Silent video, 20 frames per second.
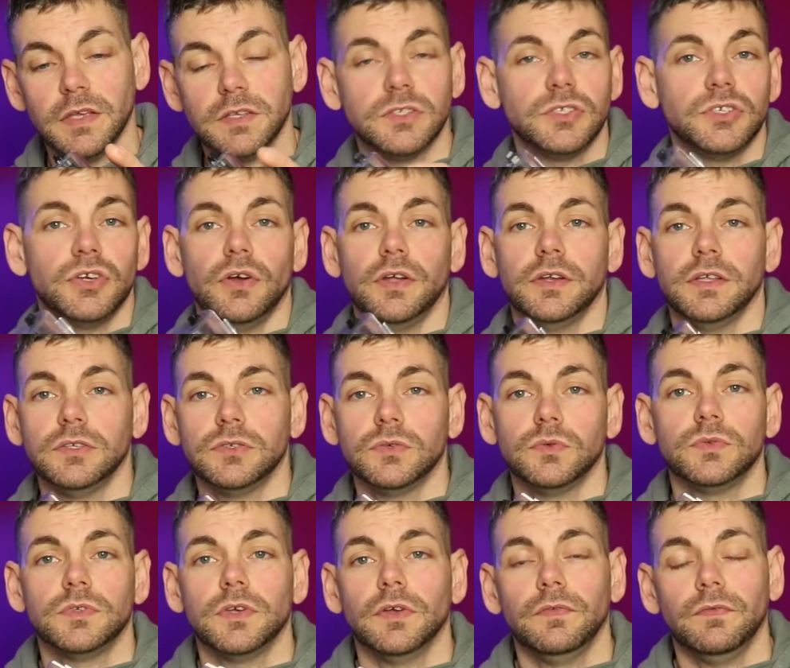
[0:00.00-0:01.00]
a Chinese
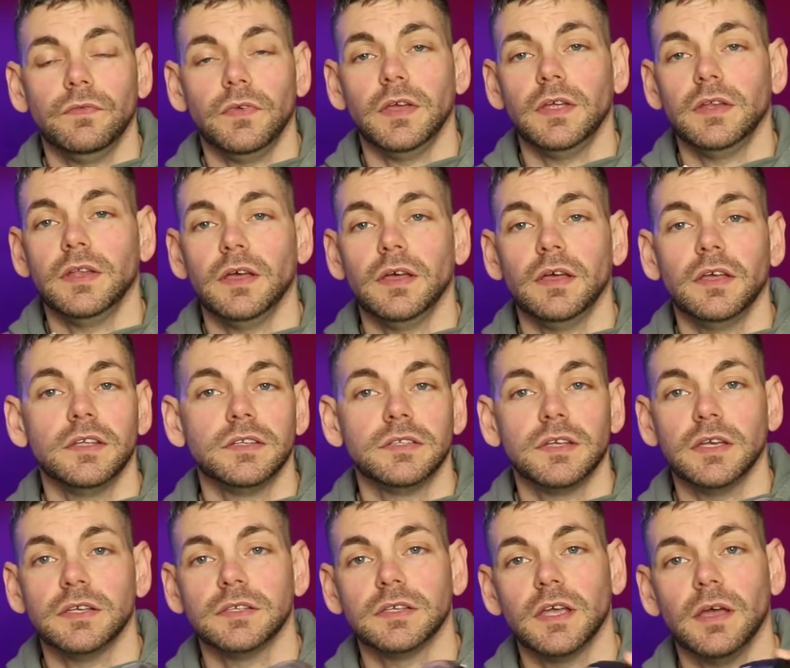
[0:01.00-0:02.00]
auto feeder. It
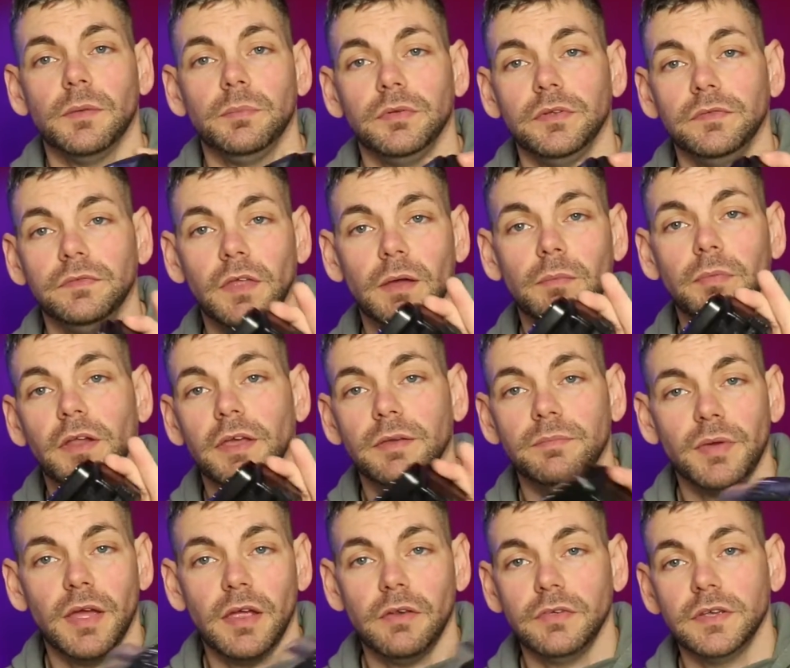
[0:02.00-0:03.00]
takes a couple of AA
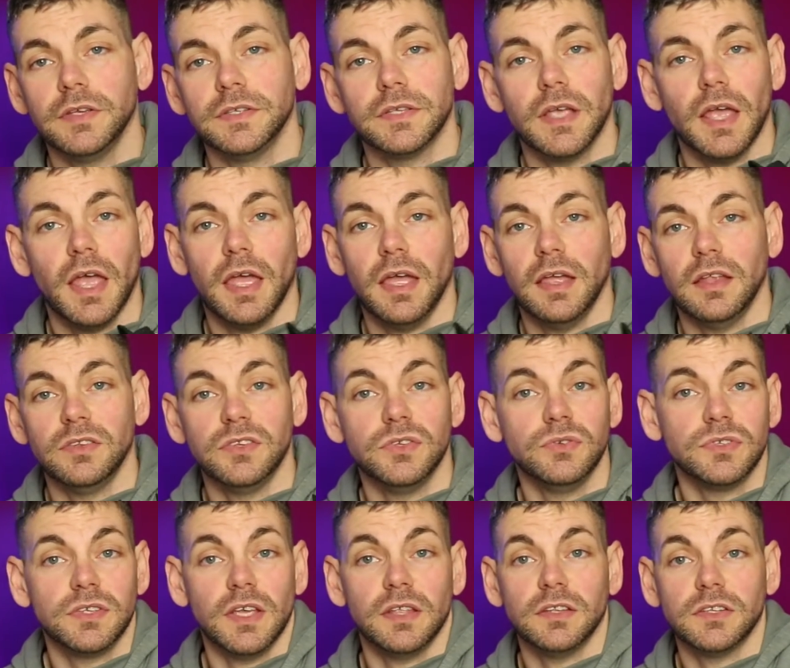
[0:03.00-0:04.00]
batteries and
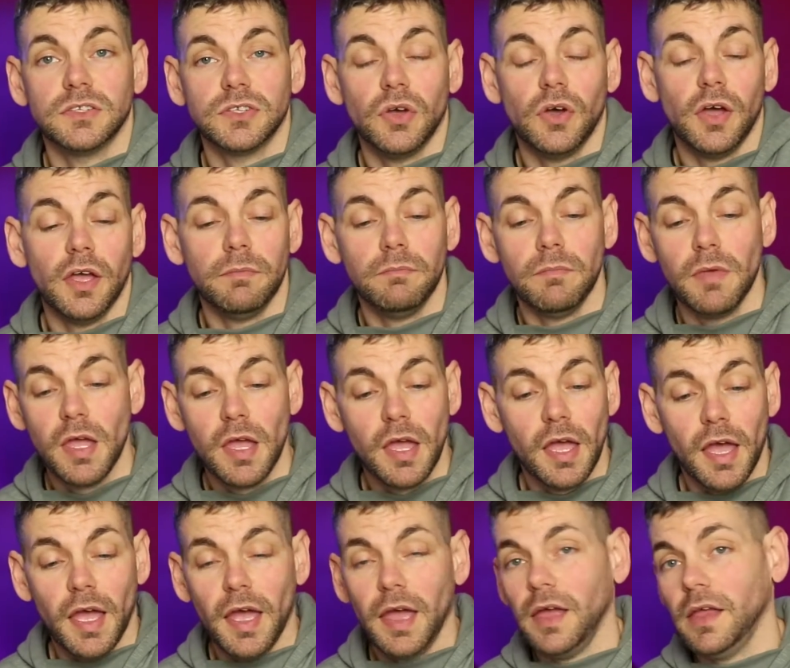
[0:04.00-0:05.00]
you set the time
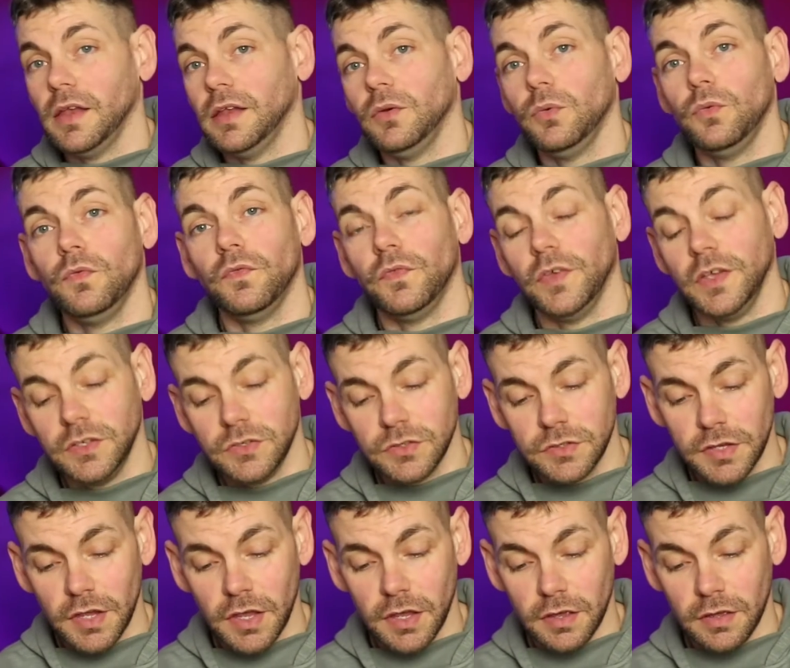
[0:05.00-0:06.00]
and it will feed
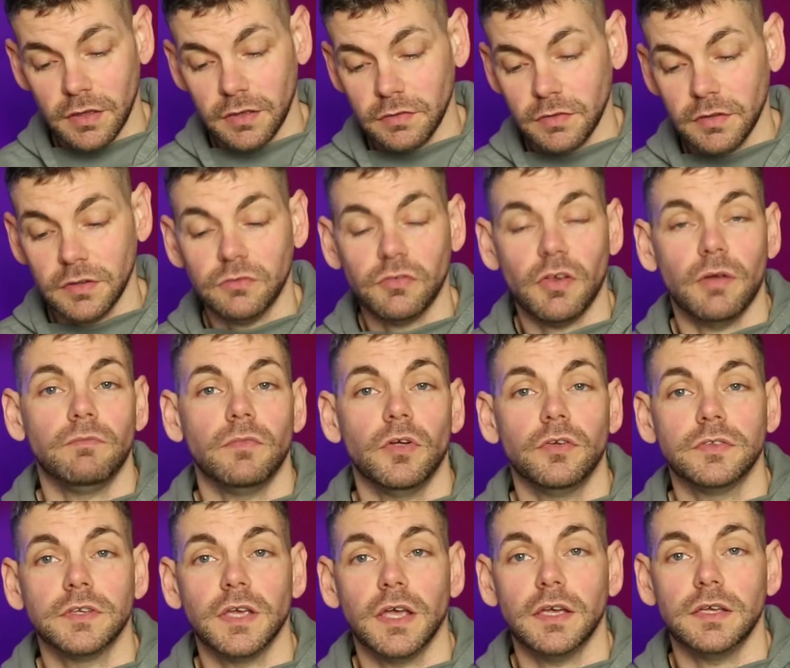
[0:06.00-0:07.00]
your tank. The drum
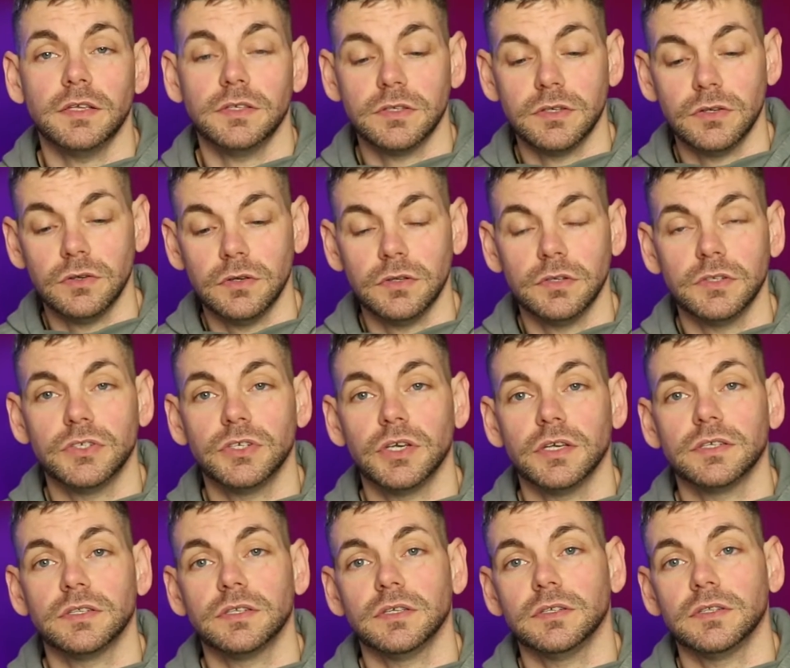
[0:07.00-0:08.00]
rotates, you can
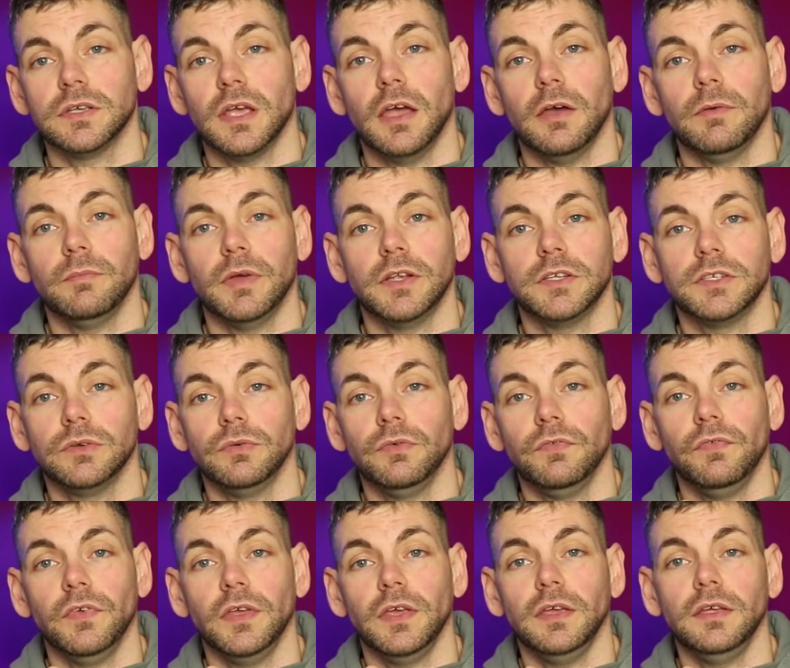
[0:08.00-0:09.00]
adjust it to how much it
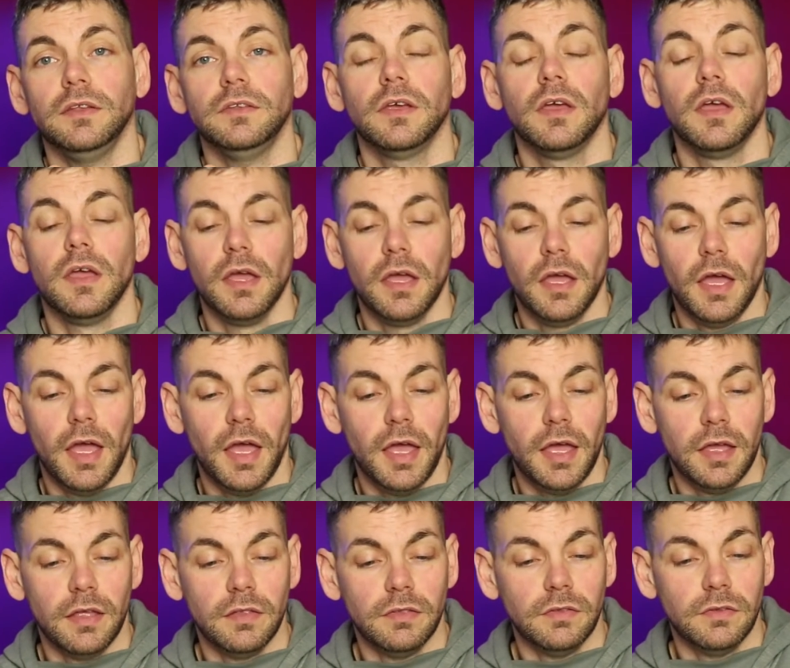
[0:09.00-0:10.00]
will feed,
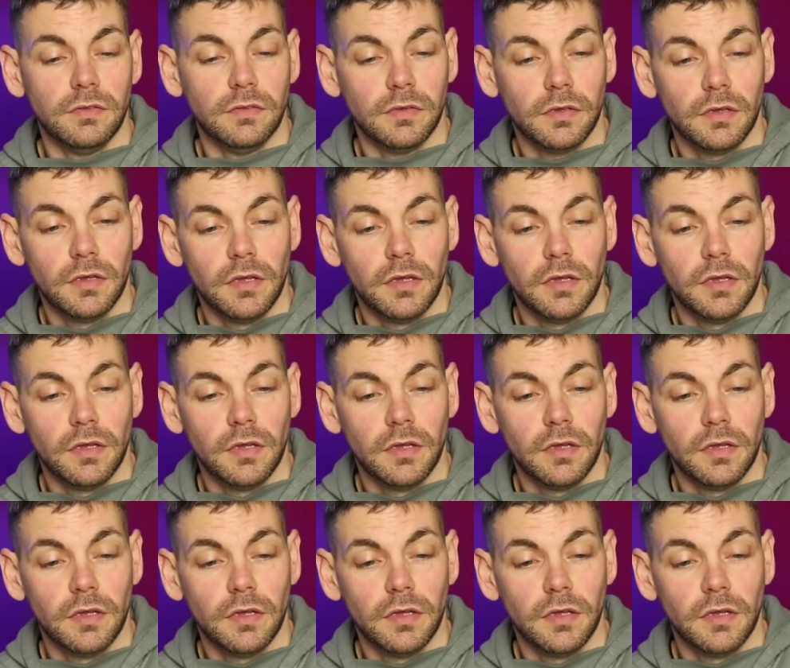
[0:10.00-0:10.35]
and